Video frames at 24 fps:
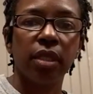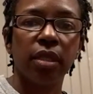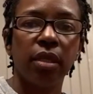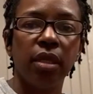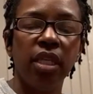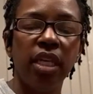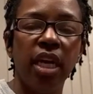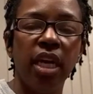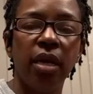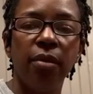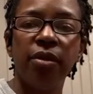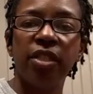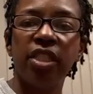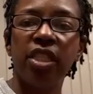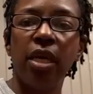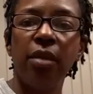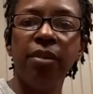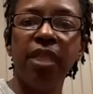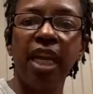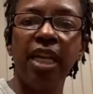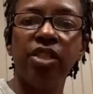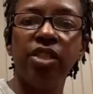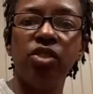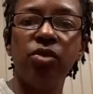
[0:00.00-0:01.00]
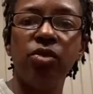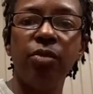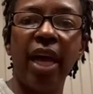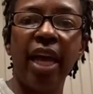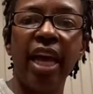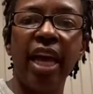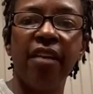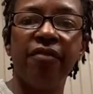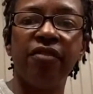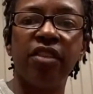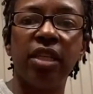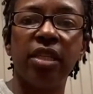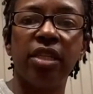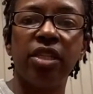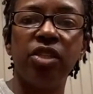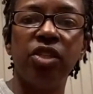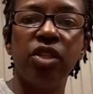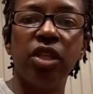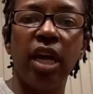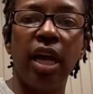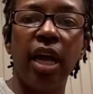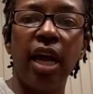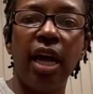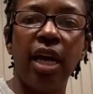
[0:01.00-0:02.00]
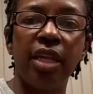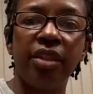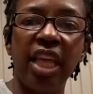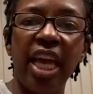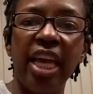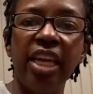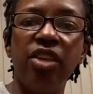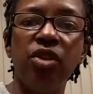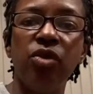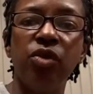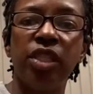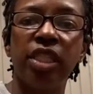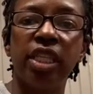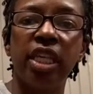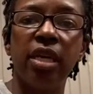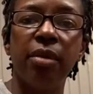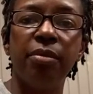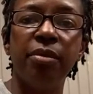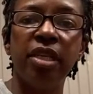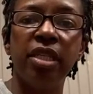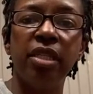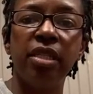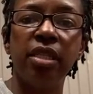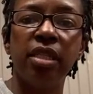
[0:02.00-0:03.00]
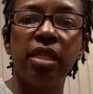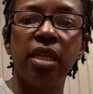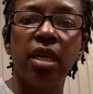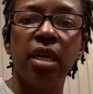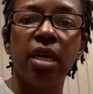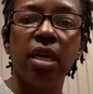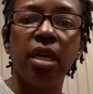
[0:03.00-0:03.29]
Yeah, but sometimes you might have to, uh, thank you, Simmons.